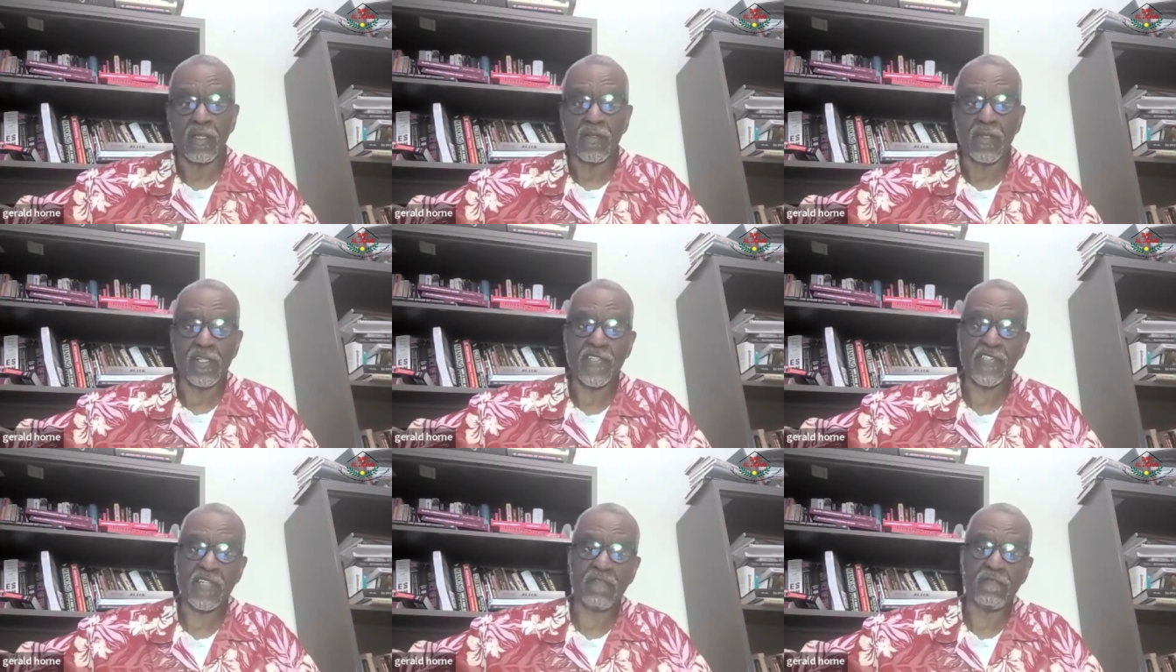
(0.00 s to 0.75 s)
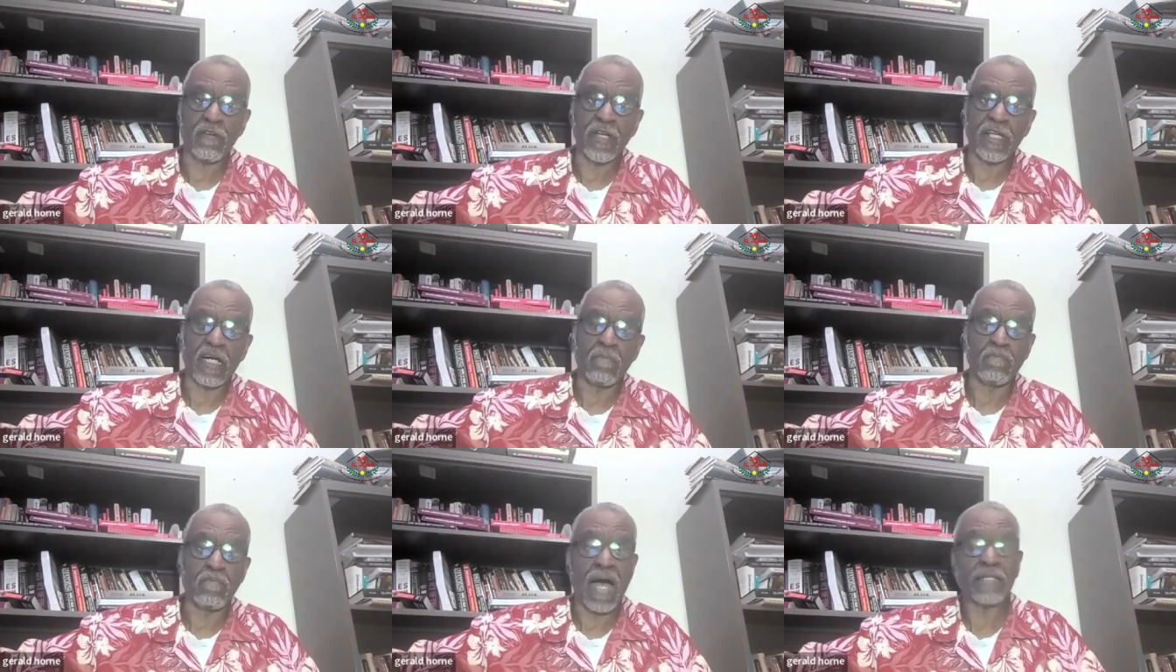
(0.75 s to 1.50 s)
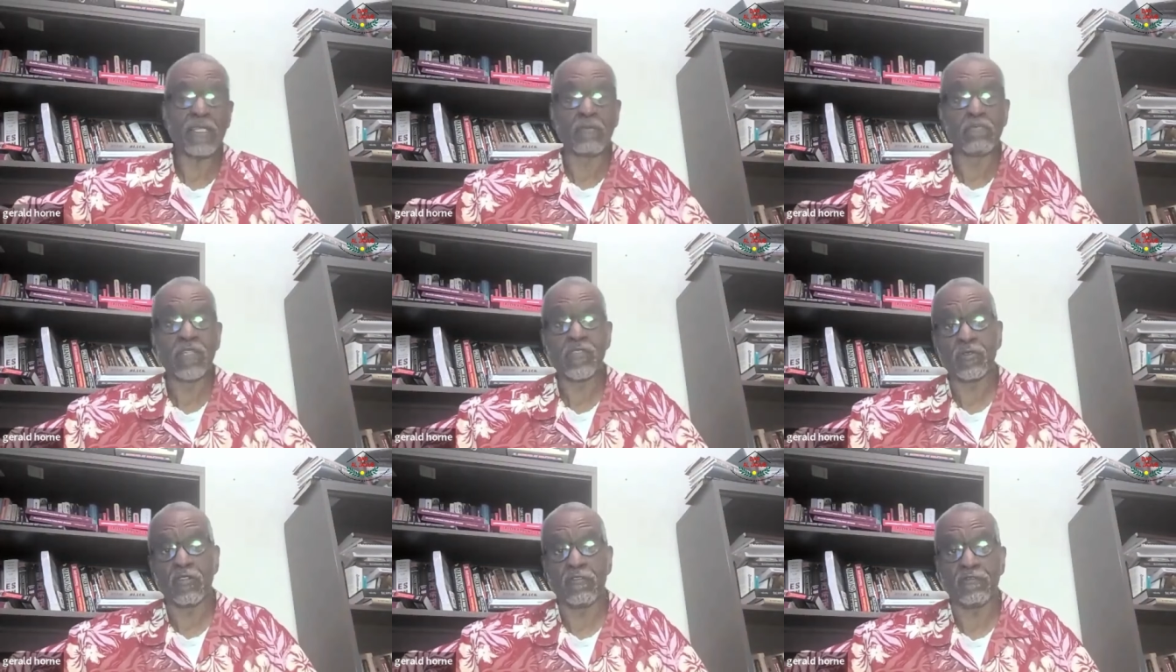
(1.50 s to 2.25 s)
They're suffering a
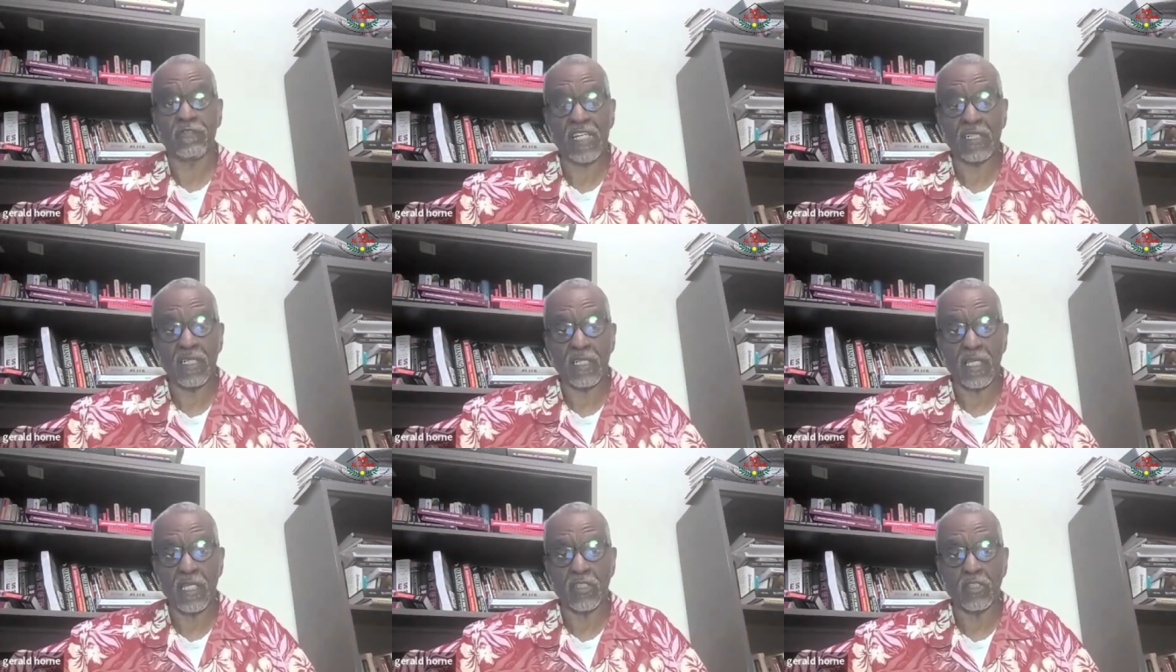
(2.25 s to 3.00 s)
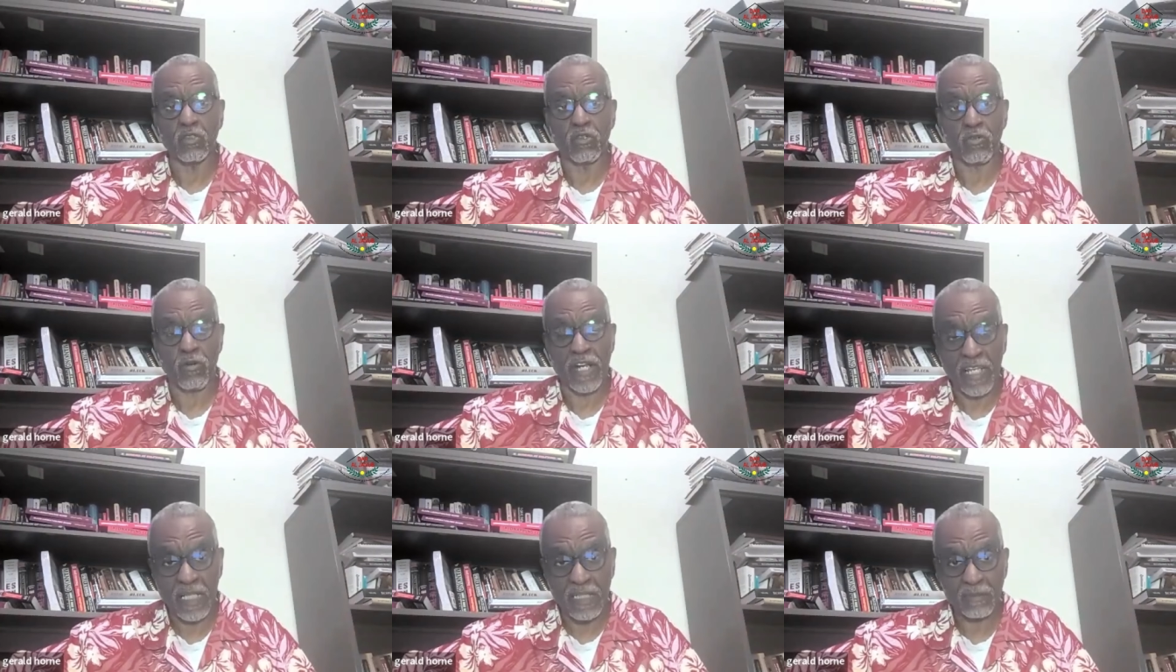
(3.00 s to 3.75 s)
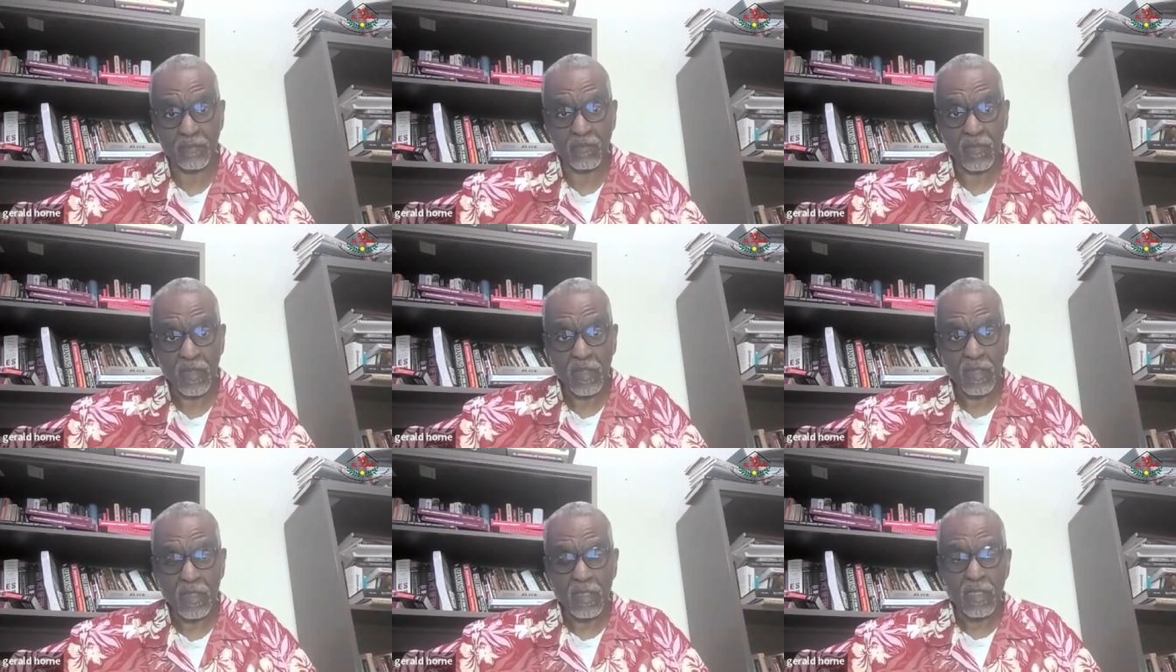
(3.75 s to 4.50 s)
monumental defeat in Ukraine.
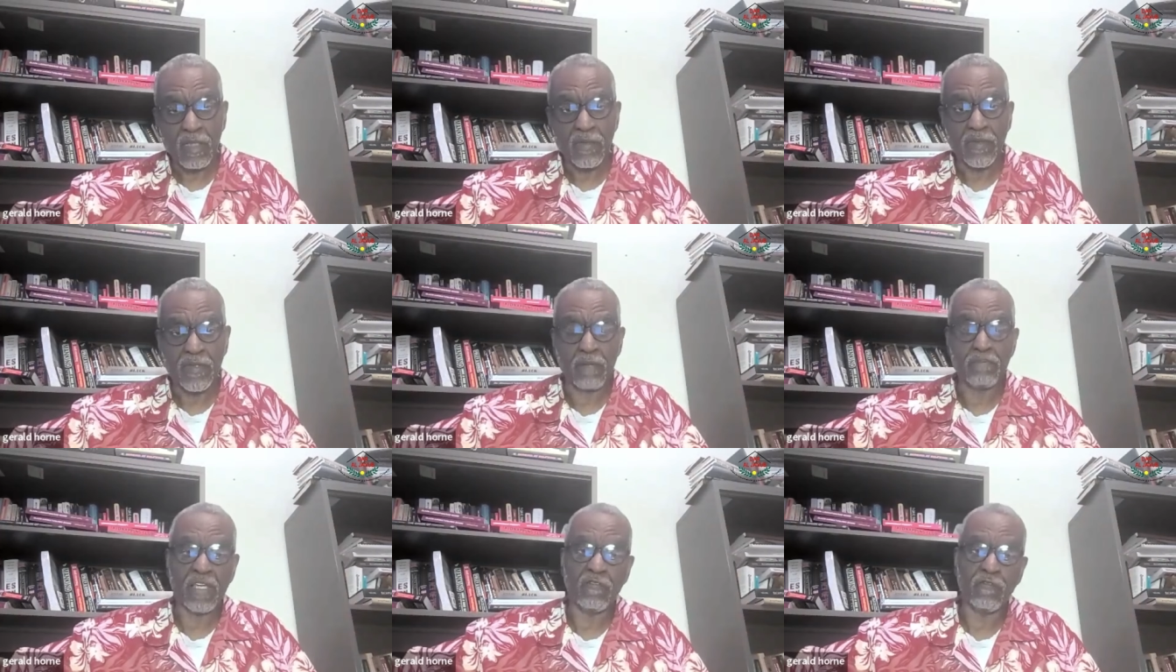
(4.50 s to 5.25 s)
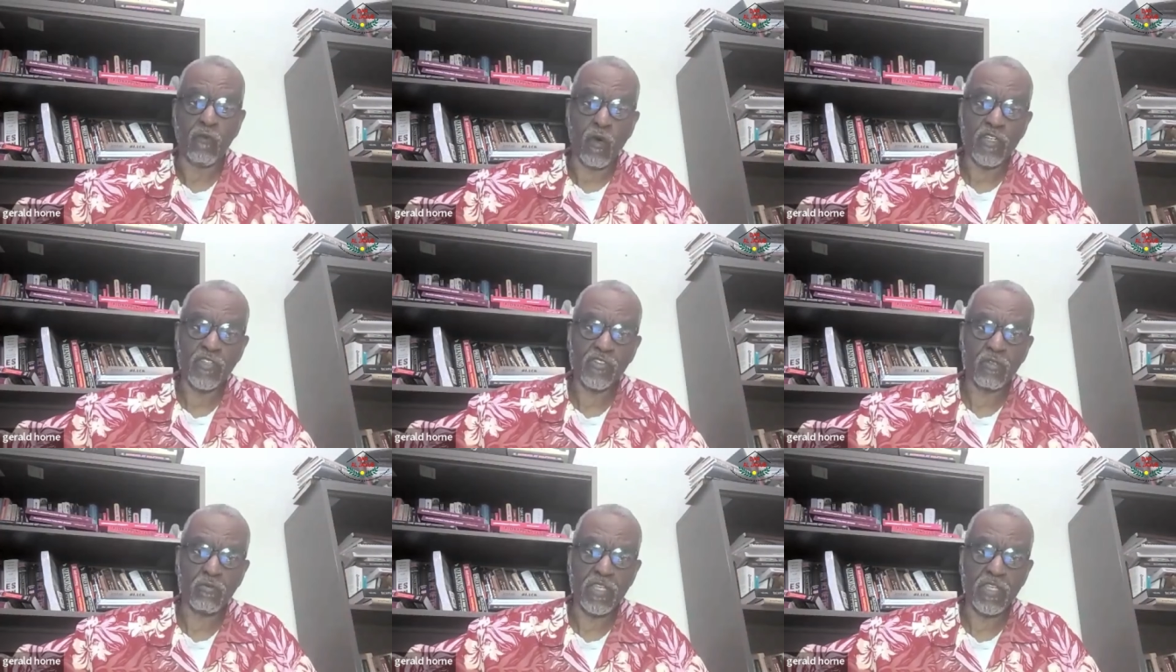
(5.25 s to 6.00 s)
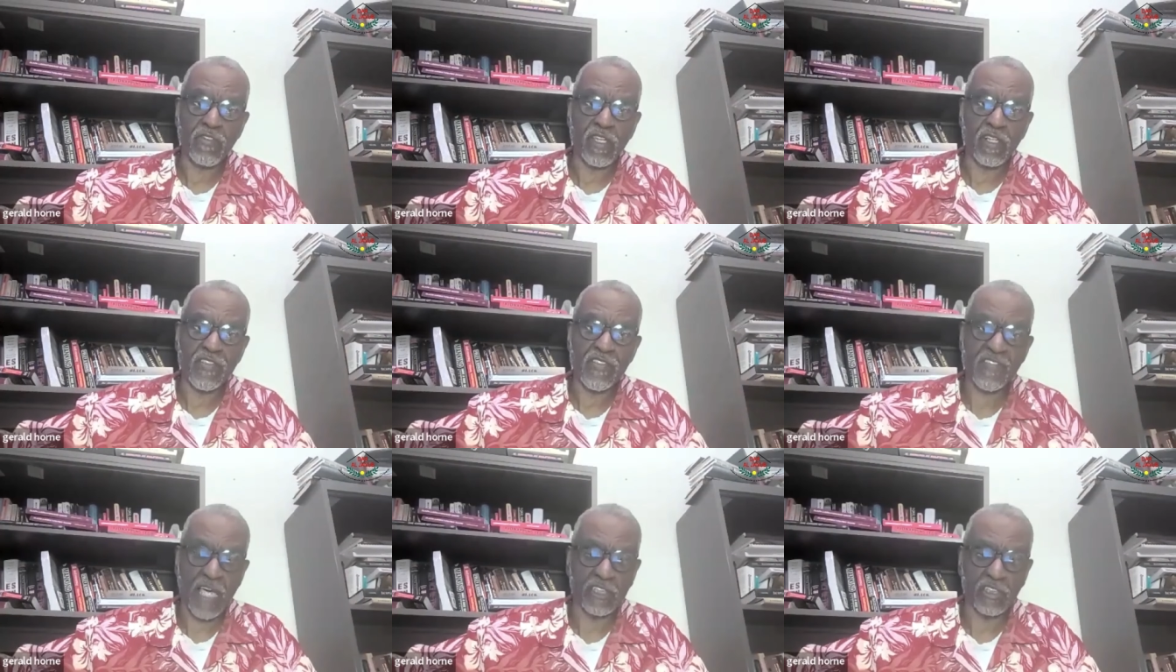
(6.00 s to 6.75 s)
They're being forced to rethink
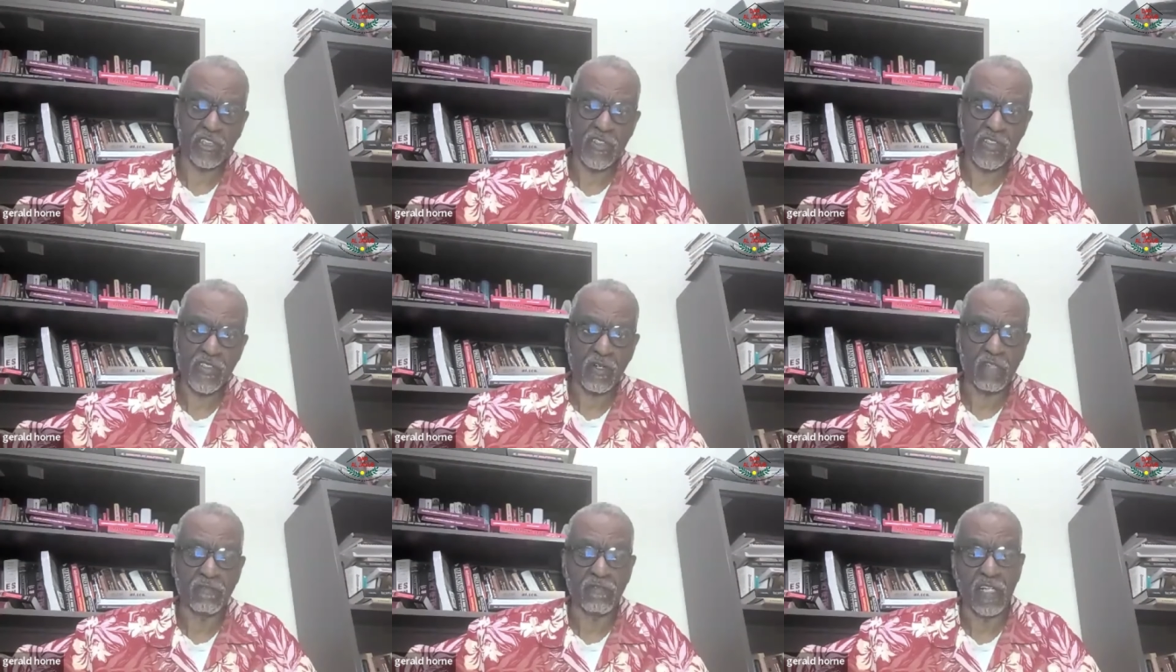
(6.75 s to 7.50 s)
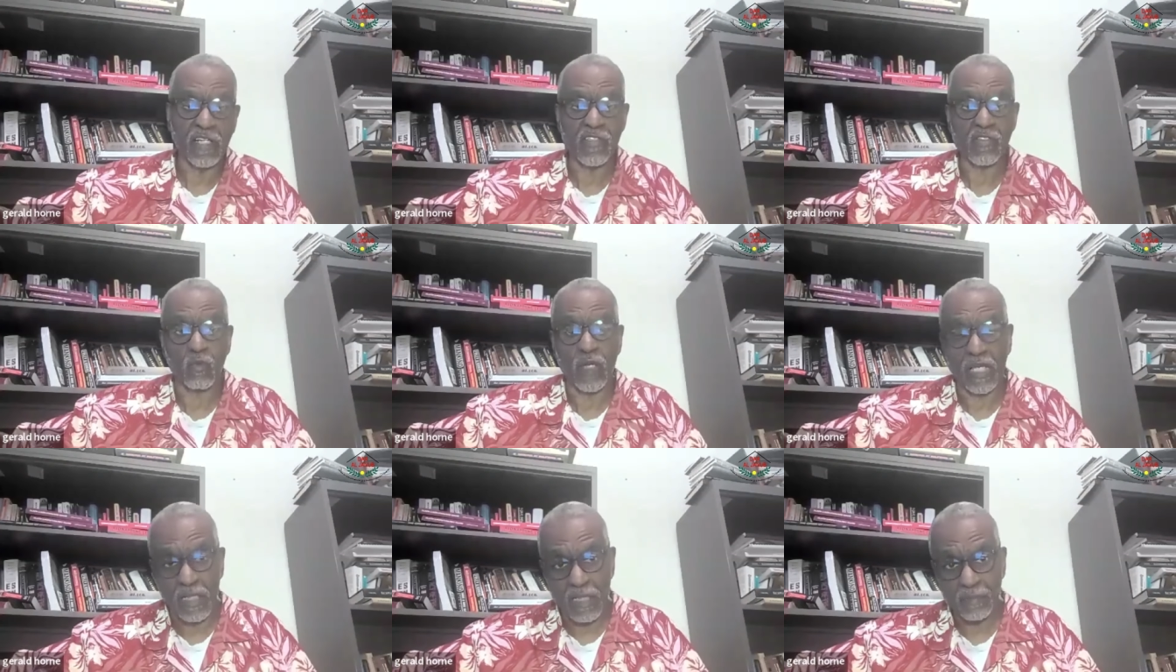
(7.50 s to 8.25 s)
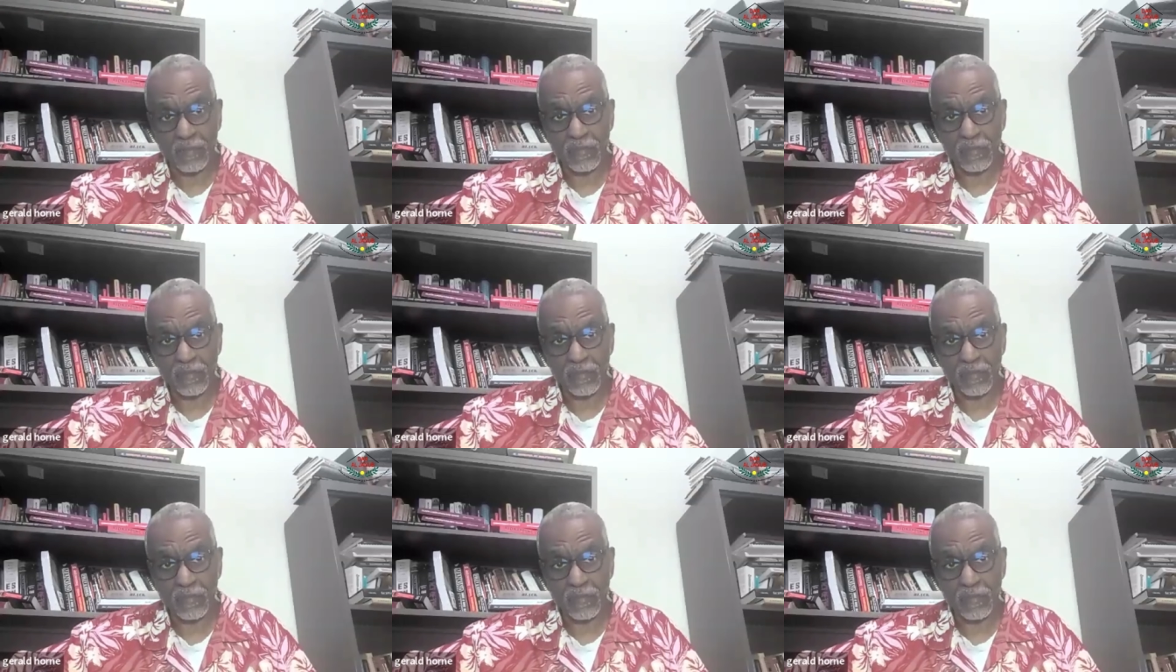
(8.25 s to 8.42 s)
sanctions on Venezuela.